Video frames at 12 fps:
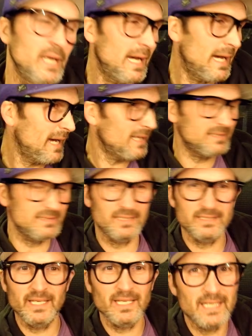I
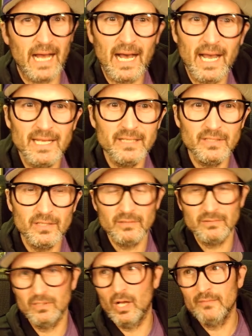didn't
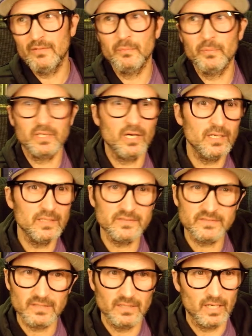love it
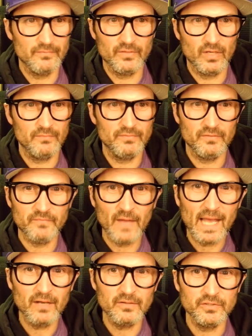because of the
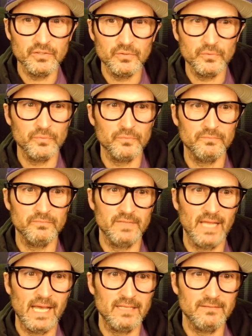value
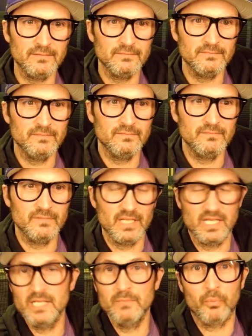that
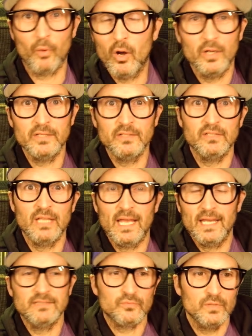he brought
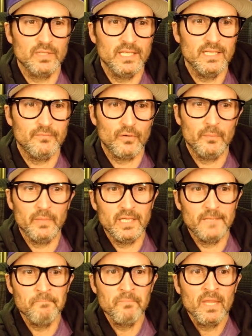as a reliever. I
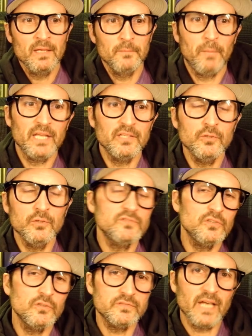mean, by
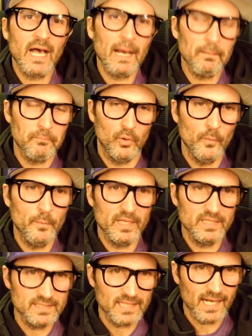using your top
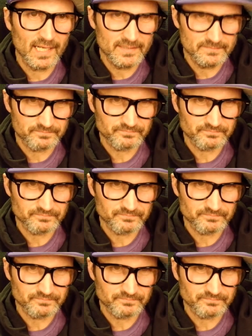bullpen guy